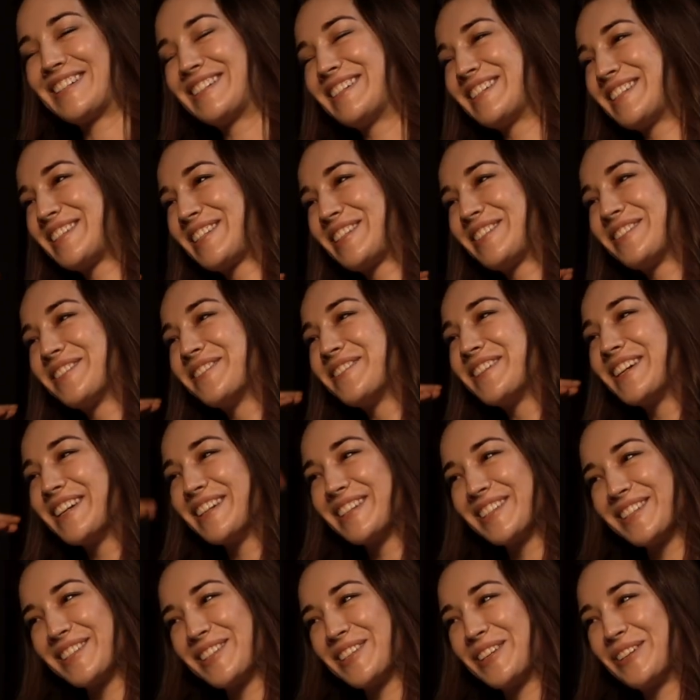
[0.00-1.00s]
is to
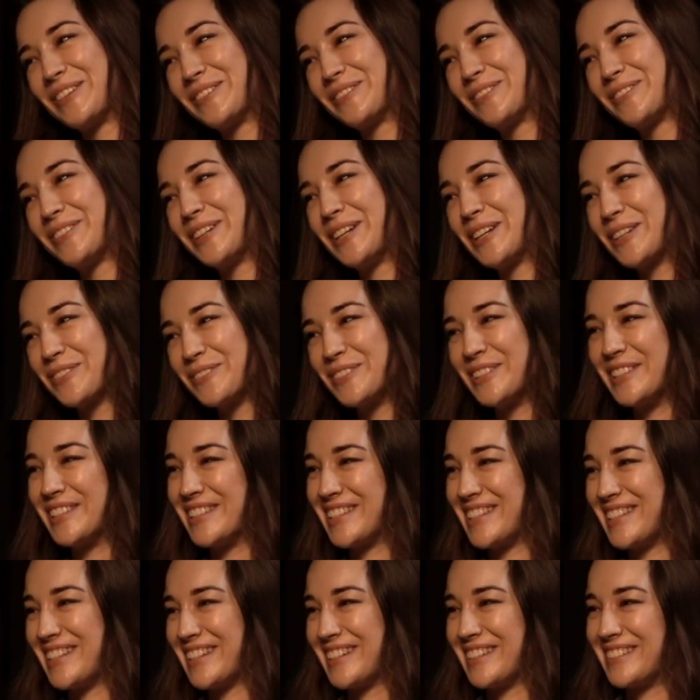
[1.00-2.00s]
raise your
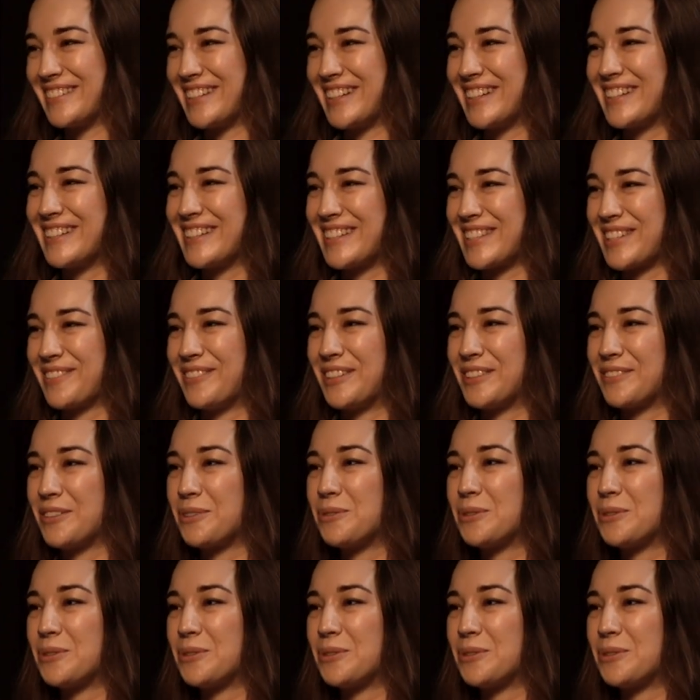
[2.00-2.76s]
frequency, right? So what we were